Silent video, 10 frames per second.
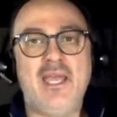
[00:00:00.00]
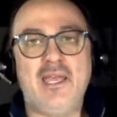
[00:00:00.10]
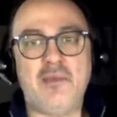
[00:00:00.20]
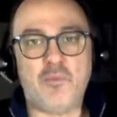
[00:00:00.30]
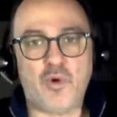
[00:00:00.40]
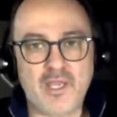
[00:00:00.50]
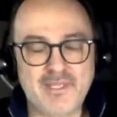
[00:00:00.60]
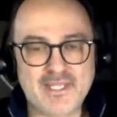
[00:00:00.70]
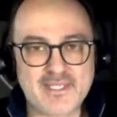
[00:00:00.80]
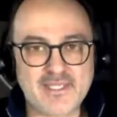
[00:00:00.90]
more A/B
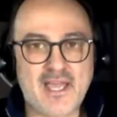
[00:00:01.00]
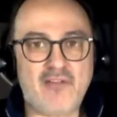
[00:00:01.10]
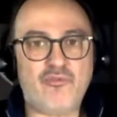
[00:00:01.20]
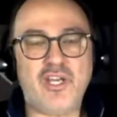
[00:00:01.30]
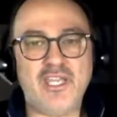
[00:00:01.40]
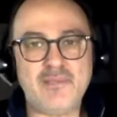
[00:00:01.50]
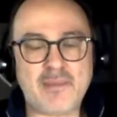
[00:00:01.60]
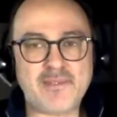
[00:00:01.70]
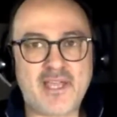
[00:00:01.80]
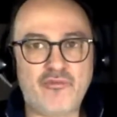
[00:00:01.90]
testing software,
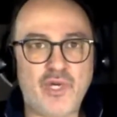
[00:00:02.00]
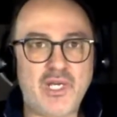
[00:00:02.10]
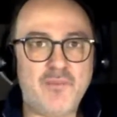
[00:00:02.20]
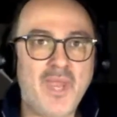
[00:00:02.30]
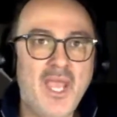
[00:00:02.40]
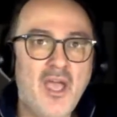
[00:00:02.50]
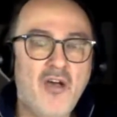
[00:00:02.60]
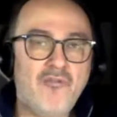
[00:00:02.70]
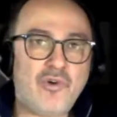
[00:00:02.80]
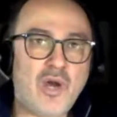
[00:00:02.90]
Heatmap software,
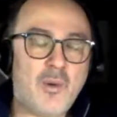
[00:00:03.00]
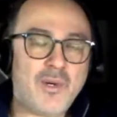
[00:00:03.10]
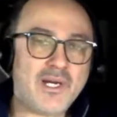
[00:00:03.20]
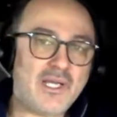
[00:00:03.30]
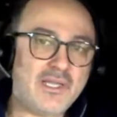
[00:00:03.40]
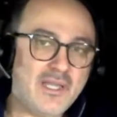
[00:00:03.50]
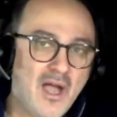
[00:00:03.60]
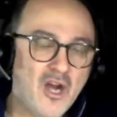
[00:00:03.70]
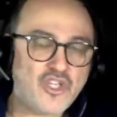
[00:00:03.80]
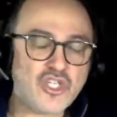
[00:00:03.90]
for our
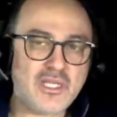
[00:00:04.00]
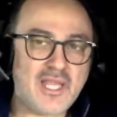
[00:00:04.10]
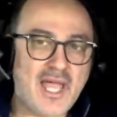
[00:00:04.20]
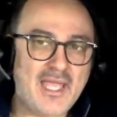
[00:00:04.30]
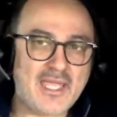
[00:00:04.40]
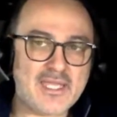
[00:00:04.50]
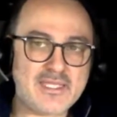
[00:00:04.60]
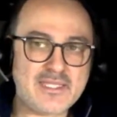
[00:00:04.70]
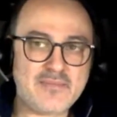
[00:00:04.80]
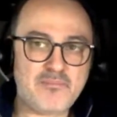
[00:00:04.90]
large
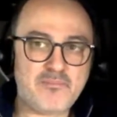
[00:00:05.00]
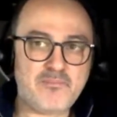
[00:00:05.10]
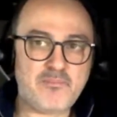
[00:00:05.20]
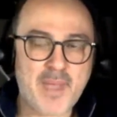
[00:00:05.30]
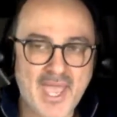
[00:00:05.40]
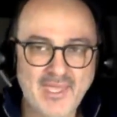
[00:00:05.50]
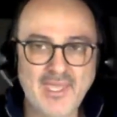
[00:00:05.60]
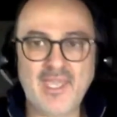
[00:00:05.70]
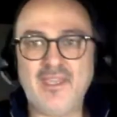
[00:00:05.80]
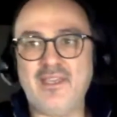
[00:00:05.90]
clients,
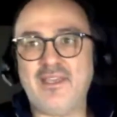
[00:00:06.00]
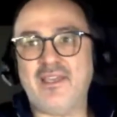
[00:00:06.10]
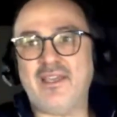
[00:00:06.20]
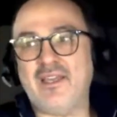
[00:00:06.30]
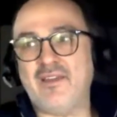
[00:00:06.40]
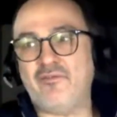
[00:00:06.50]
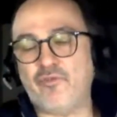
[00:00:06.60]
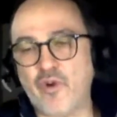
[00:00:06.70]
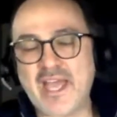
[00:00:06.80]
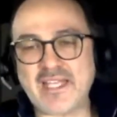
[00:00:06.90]
paying
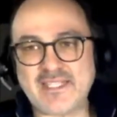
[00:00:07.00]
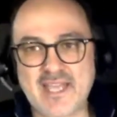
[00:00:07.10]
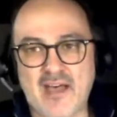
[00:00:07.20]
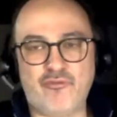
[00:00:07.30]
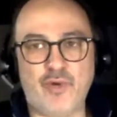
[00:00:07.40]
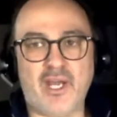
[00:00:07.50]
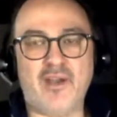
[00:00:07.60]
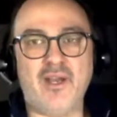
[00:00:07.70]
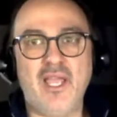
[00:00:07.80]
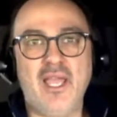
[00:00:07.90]
for that
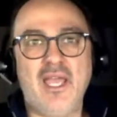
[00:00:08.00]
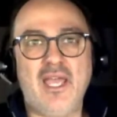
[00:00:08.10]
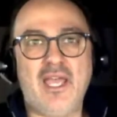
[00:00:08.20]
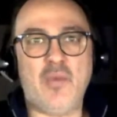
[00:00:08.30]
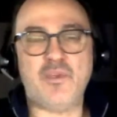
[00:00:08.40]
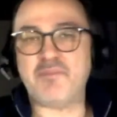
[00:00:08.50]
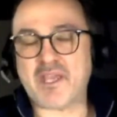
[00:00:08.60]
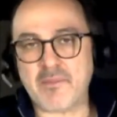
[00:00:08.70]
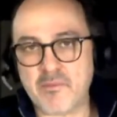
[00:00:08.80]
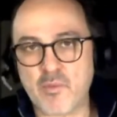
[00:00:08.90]
software was
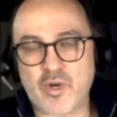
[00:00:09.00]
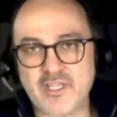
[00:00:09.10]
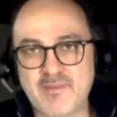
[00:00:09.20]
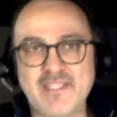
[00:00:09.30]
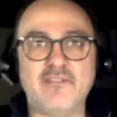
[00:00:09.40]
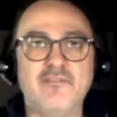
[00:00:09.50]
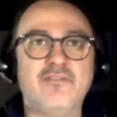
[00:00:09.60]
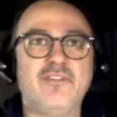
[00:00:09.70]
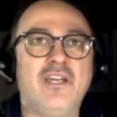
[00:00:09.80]
becoming more expensive.